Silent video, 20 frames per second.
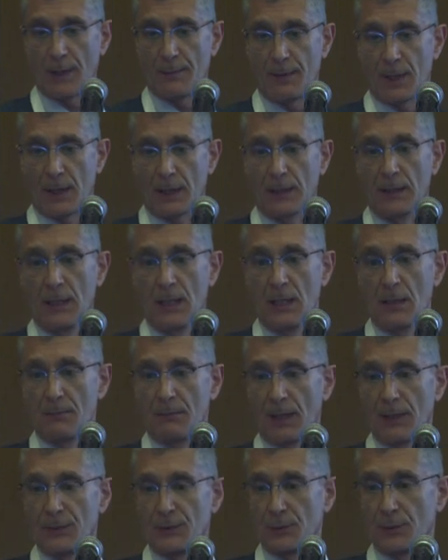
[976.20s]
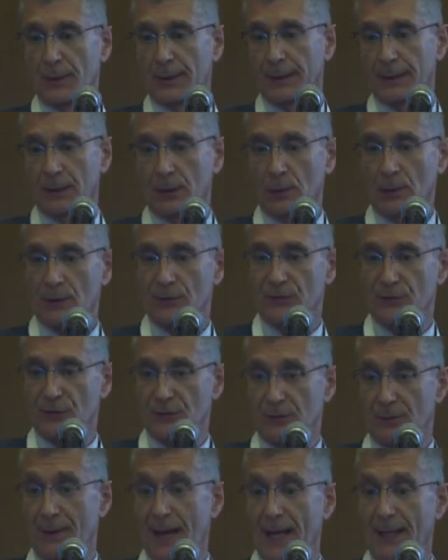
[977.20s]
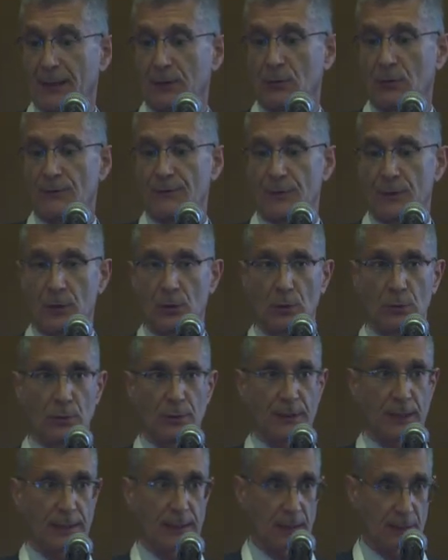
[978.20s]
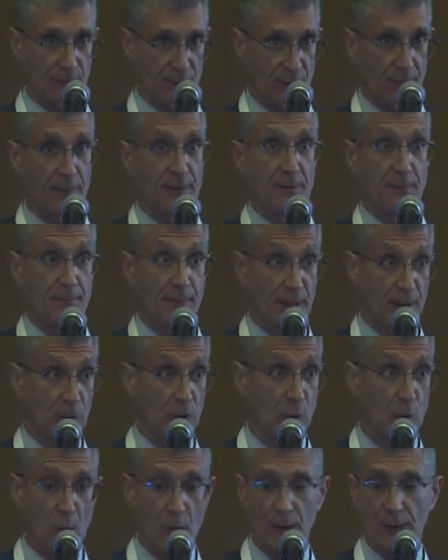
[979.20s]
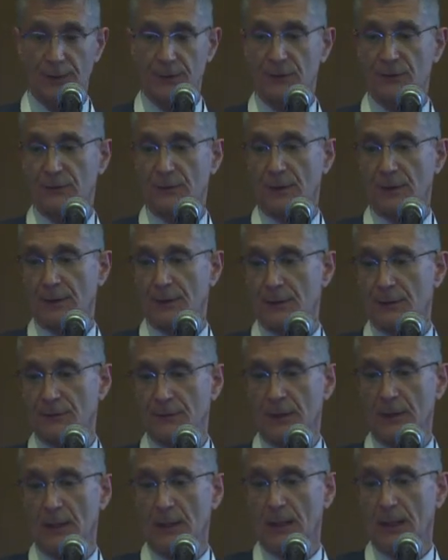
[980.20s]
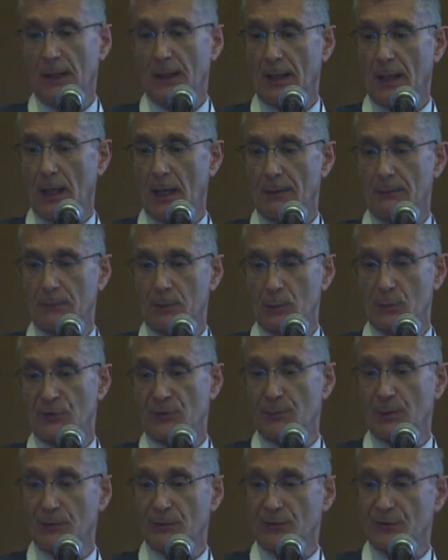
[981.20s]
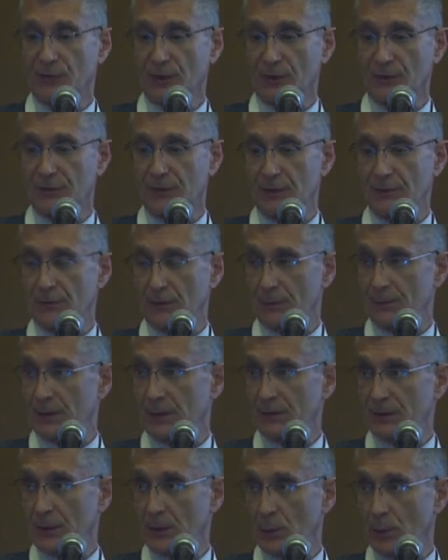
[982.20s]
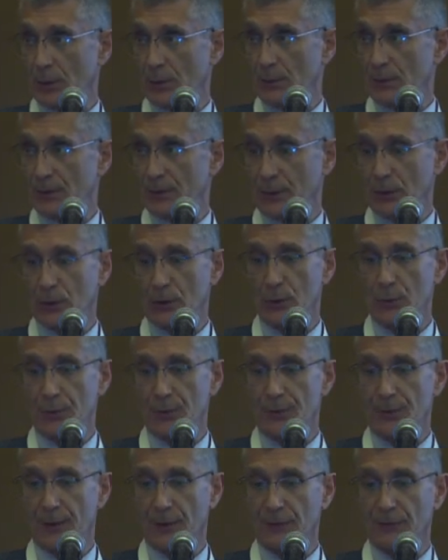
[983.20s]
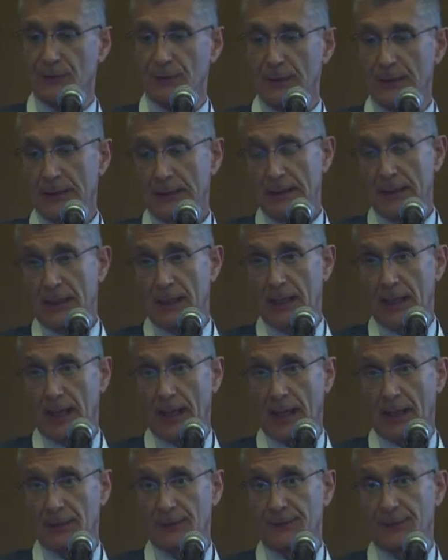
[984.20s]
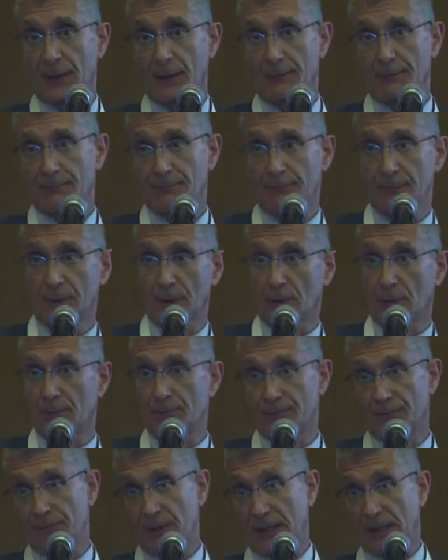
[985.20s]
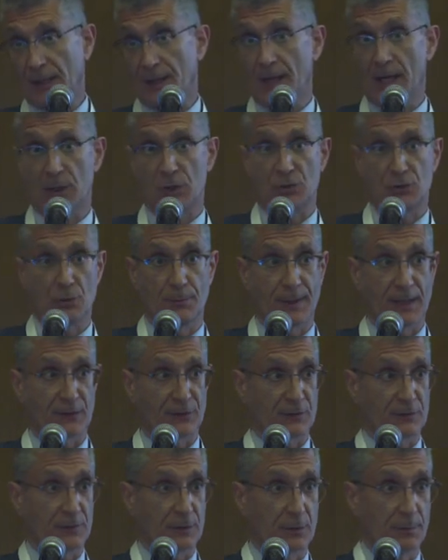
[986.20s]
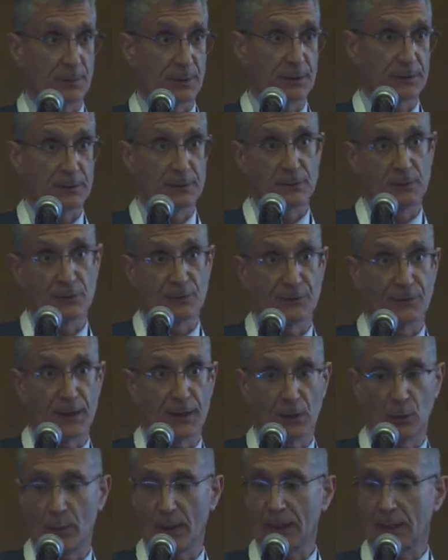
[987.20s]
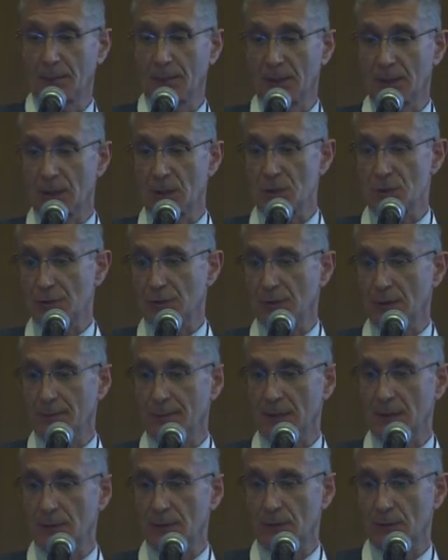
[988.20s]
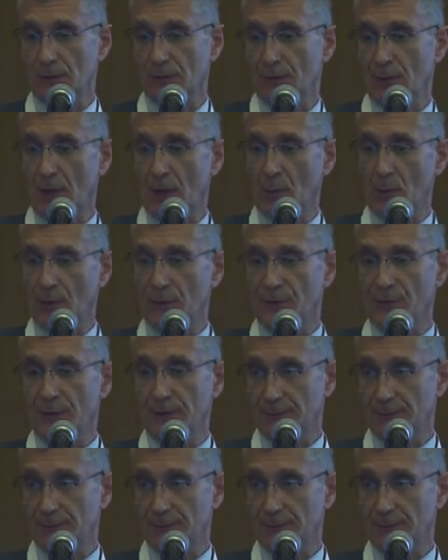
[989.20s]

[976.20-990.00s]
by doing a systematic review, looking at some of the better quality studies. There's about 60 of them that they were able to include in this. And, they kind of hedged their bets a little bit in the final recommendation. I mean, their thought was that